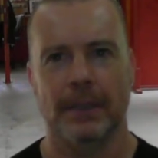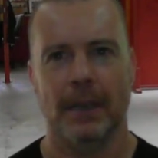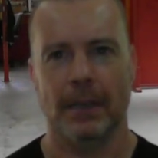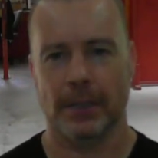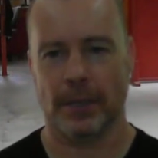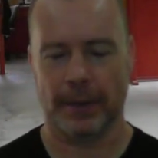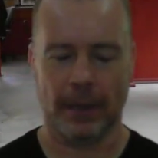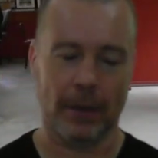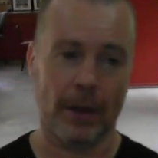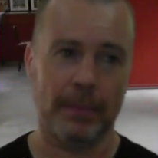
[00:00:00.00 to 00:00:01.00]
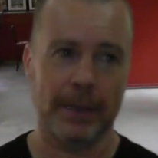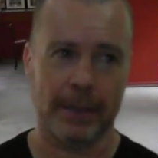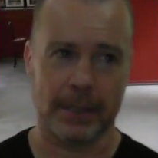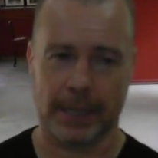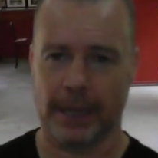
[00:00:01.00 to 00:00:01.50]
the LARP
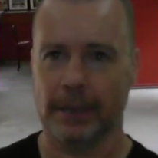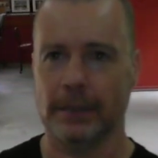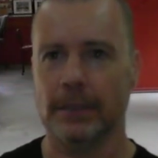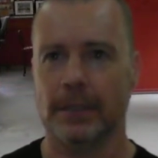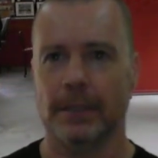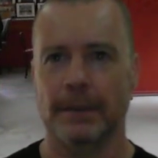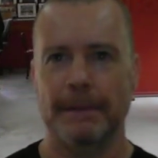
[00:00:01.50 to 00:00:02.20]
leather scales,